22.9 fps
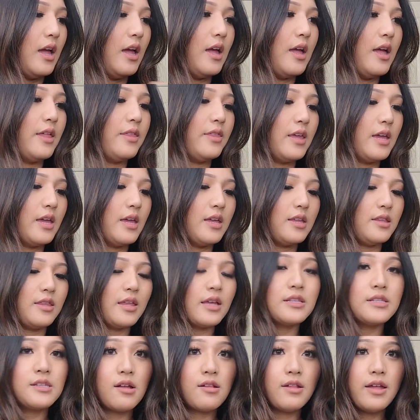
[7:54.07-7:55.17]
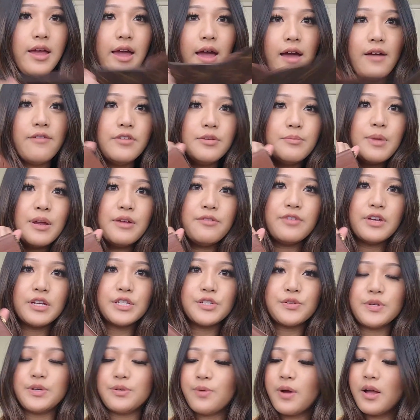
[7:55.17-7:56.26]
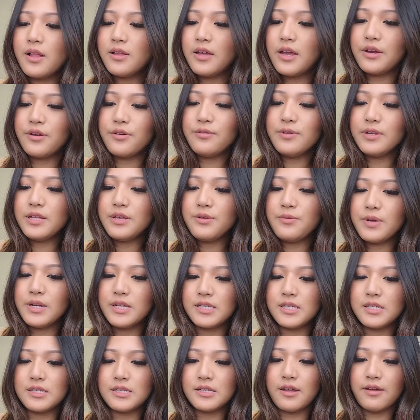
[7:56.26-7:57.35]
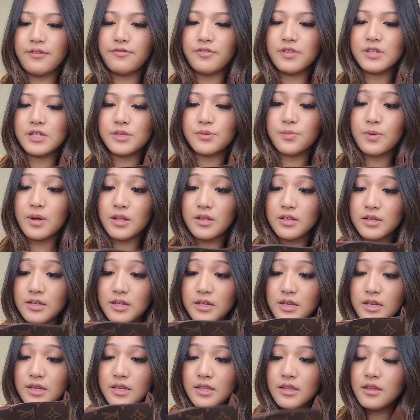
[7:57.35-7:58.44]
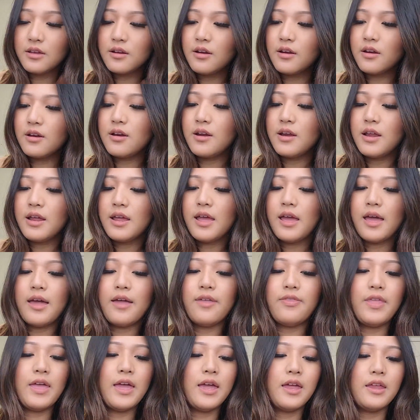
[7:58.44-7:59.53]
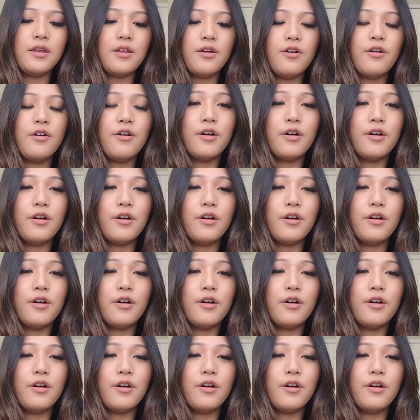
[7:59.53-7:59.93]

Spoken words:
and then that's all I have in my Victorine wallet. I don't really want to stuff this wallet either. And then